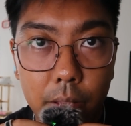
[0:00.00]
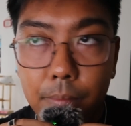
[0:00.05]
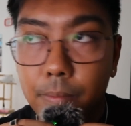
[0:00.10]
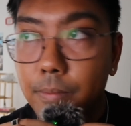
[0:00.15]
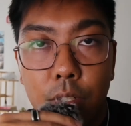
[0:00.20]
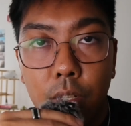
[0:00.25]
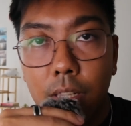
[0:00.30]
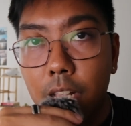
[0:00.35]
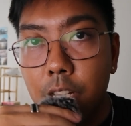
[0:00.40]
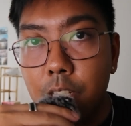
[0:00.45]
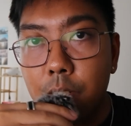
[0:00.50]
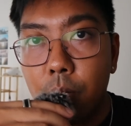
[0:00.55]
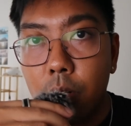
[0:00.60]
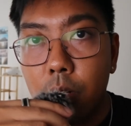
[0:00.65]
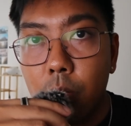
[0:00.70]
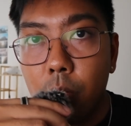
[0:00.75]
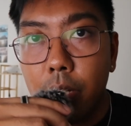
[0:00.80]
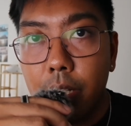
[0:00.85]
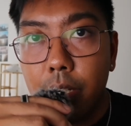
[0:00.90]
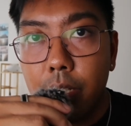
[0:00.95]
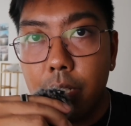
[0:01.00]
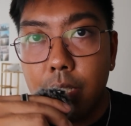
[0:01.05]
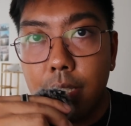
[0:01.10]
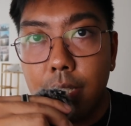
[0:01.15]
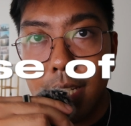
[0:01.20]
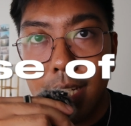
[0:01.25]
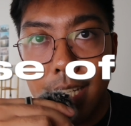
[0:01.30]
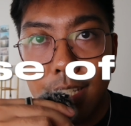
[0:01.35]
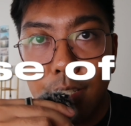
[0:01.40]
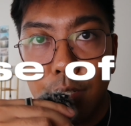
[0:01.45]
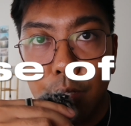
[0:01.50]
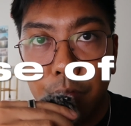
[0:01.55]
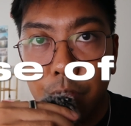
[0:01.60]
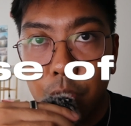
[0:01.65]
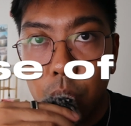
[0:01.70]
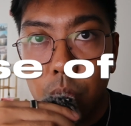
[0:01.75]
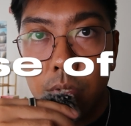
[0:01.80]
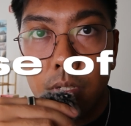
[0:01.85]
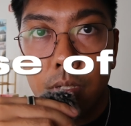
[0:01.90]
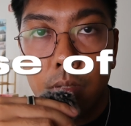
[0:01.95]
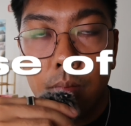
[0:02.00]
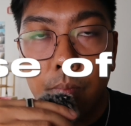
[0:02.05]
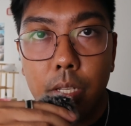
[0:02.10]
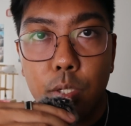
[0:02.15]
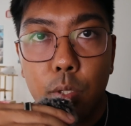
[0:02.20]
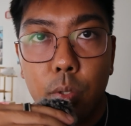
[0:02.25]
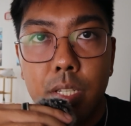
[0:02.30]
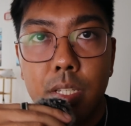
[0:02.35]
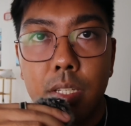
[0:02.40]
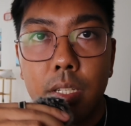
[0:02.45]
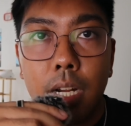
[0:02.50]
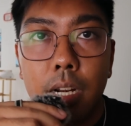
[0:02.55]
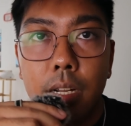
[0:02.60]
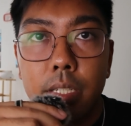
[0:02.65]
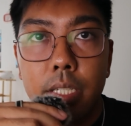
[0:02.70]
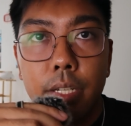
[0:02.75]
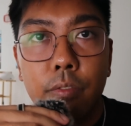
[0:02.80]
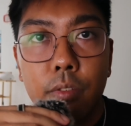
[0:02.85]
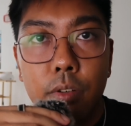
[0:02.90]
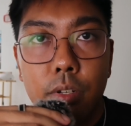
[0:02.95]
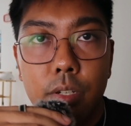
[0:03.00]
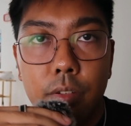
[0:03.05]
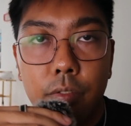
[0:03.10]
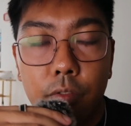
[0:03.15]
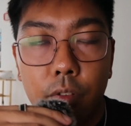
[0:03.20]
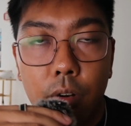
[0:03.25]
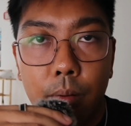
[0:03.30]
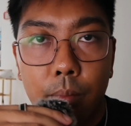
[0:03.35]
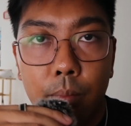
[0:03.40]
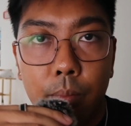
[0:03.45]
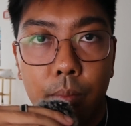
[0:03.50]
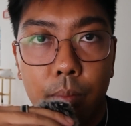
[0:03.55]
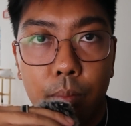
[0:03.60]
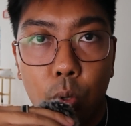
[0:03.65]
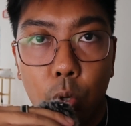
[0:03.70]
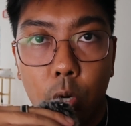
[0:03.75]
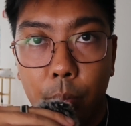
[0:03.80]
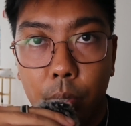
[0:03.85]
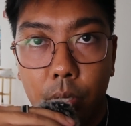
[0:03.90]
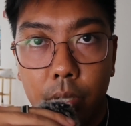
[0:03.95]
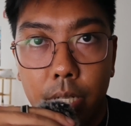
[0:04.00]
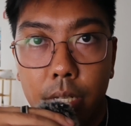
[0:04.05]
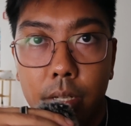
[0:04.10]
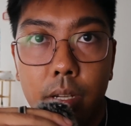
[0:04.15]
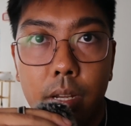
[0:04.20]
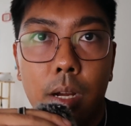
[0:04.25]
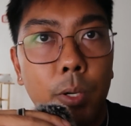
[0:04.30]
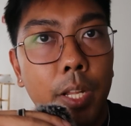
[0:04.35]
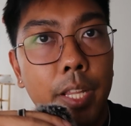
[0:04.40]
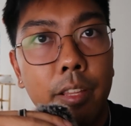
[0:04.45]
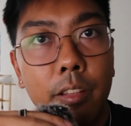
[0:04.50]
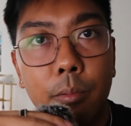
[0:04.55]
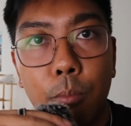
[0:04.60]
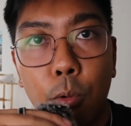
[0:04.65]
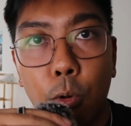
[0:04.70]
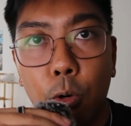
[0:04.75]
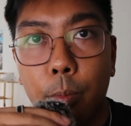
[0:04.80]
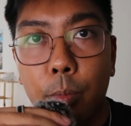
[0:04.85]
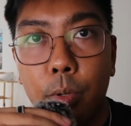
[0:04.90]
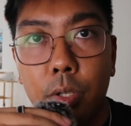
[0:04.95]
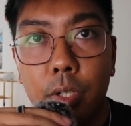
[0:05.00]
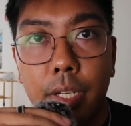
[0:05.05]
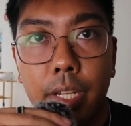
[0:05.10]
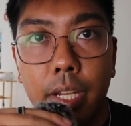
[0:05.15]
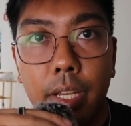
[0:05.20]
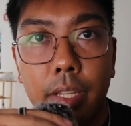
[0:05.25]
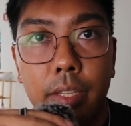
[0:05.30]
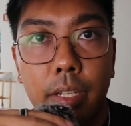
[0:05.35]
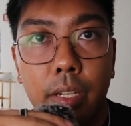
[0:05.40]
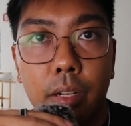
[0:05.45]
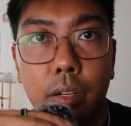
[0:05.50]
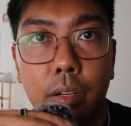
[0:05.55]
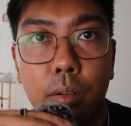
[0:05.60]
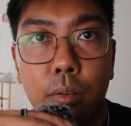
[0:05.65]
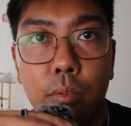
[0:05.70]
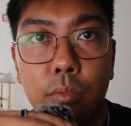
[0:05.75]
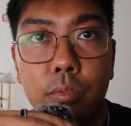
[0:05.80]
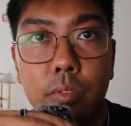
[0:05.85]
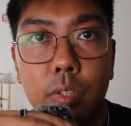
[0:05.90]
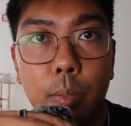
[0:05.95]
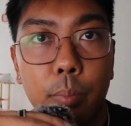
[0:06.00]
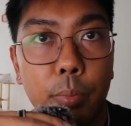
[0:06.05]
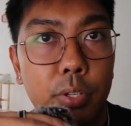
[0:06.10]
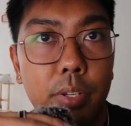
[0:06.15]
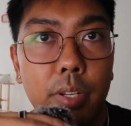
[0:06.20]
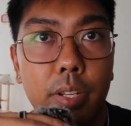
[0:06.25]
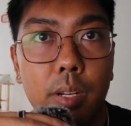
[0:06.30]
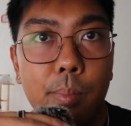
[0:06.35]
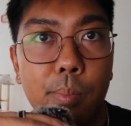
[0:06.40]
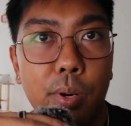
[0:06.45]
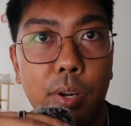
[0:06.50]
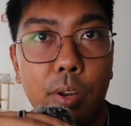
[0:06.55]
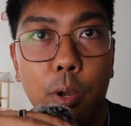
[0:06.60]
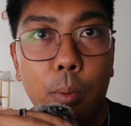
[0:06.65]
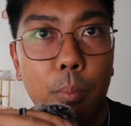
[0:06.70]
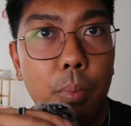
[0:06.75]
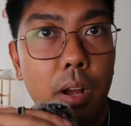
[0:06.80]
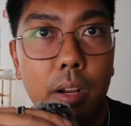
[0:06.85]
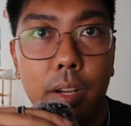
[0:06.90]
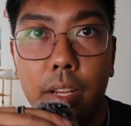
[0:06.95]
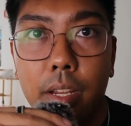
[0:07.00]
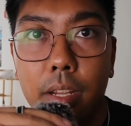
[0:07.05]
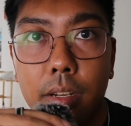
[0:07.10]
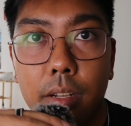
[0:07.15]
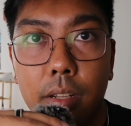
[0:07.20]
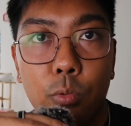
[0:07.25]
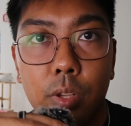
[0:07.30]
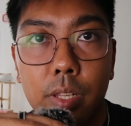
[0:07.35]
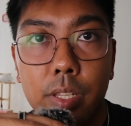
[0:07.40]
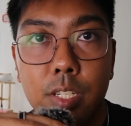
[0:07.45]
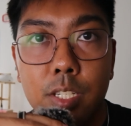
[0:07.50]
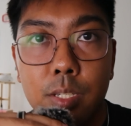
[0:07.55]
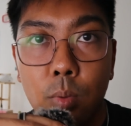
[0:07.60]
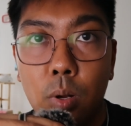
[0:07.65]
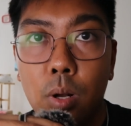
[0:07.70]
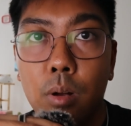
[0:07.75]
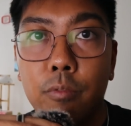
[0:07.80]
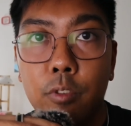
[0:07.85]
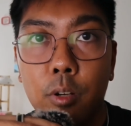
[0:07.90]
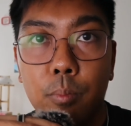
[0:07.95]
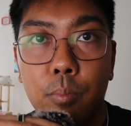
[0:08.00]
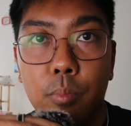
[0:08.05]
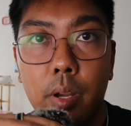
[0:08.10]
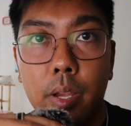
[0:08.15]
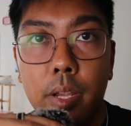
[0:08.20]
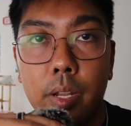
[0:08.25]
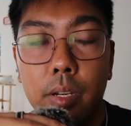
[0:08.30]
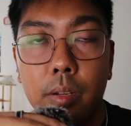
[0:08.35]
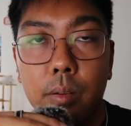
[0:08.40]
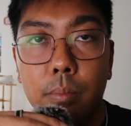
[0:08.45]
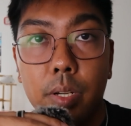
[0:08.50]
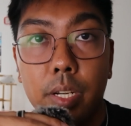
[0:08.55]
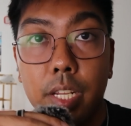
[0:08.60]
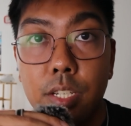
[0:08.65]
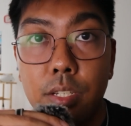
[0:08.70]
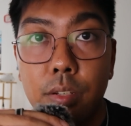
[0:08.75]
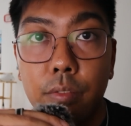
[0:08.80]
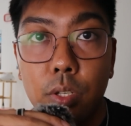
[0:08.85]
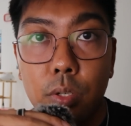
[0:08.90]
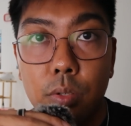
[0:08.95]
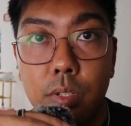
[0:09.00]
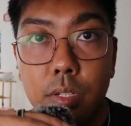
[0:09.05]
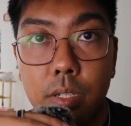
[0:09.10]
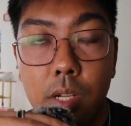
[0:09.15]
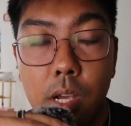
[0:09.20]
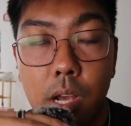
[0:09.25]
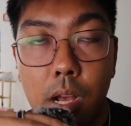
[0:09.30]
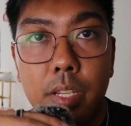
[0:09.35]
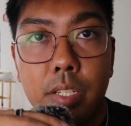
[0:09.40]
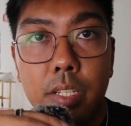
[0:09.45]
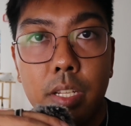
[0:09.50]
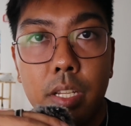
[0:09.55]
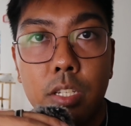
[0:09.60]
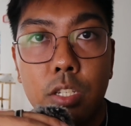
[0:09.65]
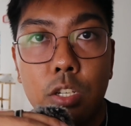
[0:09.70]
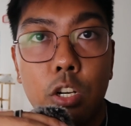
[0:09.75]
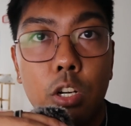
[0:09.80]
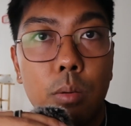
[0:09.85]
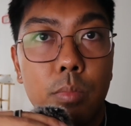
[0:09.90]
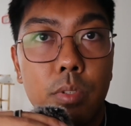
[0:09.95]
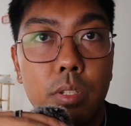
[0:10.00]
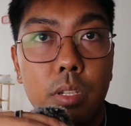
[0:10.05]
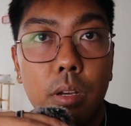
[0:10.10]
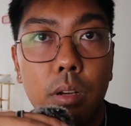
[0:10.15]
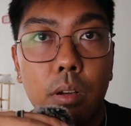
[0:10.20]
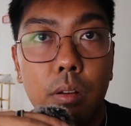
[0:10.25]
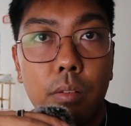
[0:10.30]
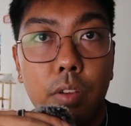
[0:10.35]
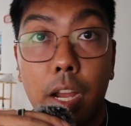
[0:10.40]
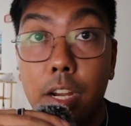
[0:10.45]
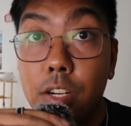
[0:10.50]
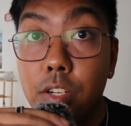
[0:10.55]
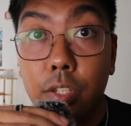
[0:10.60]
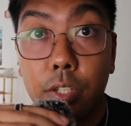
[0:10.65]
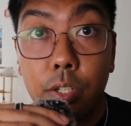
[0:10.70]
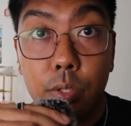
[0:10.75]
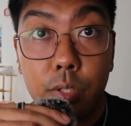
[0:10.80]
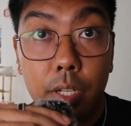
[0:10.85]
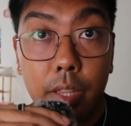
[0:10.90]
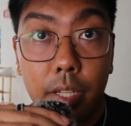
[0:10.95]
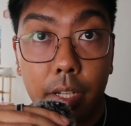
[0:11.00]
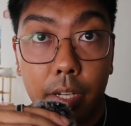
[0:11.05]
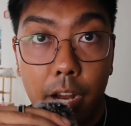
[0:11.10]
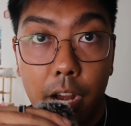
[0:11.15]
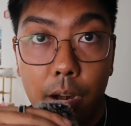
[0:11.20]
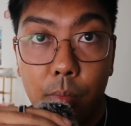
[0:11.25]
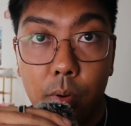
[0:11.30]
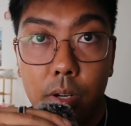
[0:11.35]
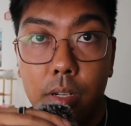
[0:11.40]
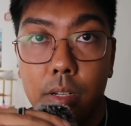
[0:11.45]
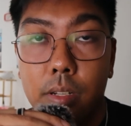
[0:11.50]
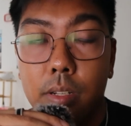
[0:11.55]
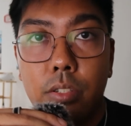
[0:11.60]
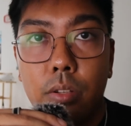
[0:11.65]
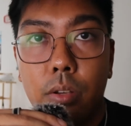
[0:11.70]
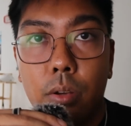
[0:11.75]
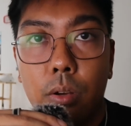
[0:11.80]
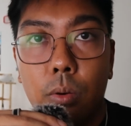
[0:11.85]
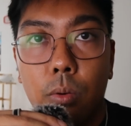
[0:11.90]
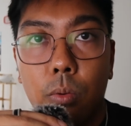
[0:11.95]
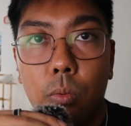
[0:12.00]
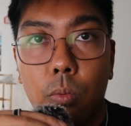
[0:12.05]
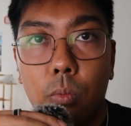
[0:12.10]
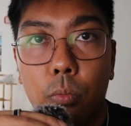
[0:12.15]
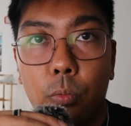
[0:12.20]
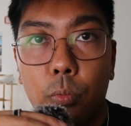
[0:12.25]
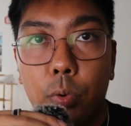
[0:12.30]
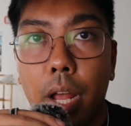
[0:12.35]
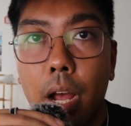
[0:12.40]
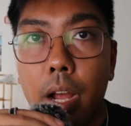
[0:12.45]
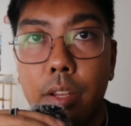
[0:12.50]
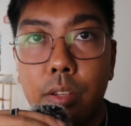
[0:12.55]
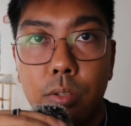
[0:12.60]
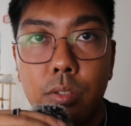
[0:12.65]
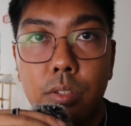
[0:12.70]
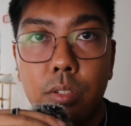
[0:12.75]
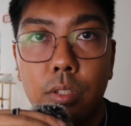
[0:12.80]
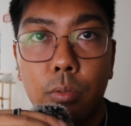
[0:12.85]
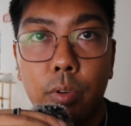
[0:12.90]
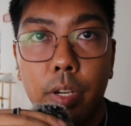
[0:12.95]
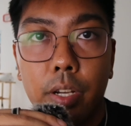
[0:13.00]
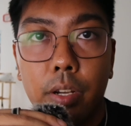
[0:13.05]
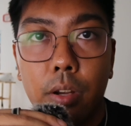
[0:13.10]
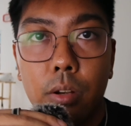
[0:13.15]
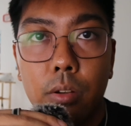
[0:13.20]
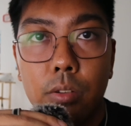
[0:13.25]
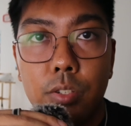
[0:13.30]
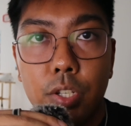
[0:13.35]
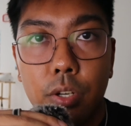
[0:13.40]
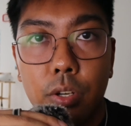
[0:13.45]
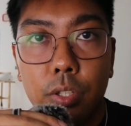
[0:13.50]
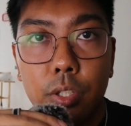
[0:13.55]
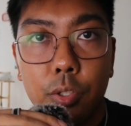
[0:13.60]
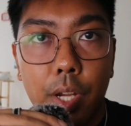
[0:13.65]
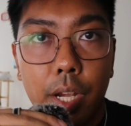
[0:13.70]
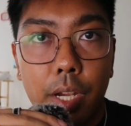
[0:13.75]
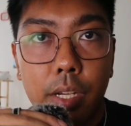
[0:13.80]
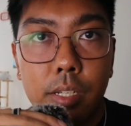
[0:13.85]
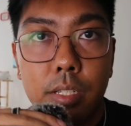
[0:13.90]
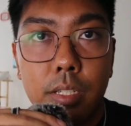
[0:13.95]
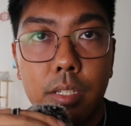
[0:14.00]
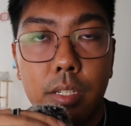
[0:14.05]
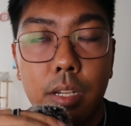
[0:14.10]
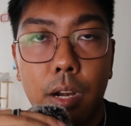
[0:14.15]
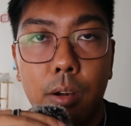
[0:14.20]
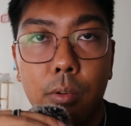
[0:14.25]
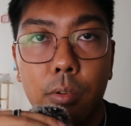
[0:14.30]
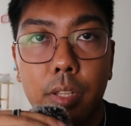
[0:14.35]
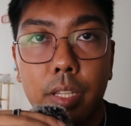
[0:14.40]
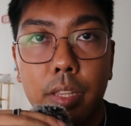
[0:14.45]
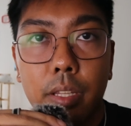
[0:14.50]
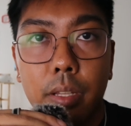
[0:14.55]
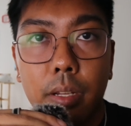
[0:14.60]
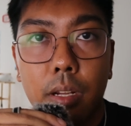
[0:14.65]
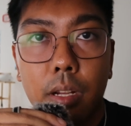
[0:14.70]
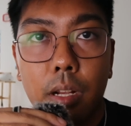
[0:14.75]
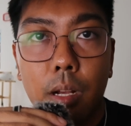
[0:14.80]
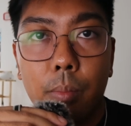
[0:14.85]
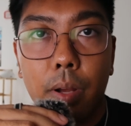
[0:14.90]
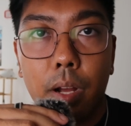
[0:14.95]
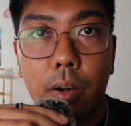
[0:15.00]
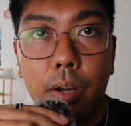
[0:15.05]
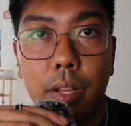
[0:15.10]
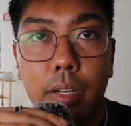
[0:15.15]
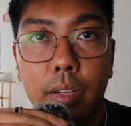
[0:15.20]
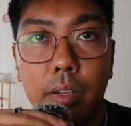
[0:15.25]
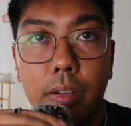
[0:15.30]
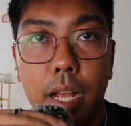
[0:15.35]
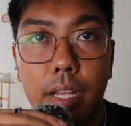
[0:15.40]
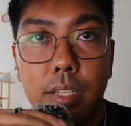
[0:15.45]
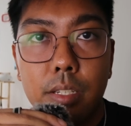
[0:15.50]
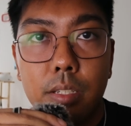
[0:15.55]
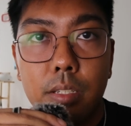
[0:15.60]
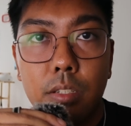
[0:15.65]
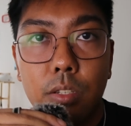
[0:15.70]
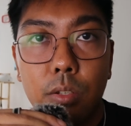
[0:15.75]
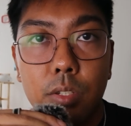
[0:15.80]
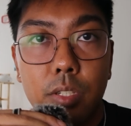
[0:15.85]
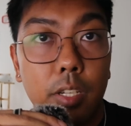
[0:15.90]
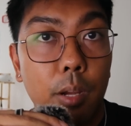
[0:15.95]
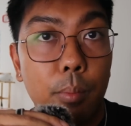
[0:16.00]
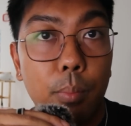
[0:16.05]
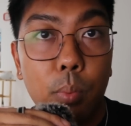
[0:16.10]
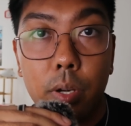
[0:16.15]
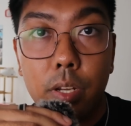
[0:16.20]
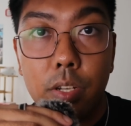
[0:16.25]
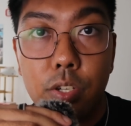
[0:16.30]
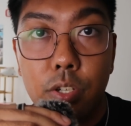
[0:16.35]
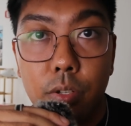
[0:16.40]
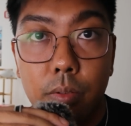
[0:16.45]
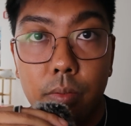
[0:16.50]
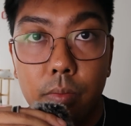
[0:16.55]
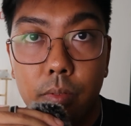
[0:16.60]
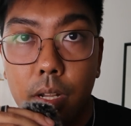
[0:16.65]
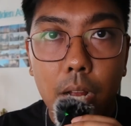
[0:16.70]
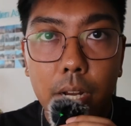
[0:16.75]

So the last pro is ease of use. And so this kind of differs from portability. When I think portability, I think of the ability to put in your pocket, really small footprint, but ease of use is in terms of actually using the camera. So when I use the Ricoh GR3X, I really think about it as using a point and shoot.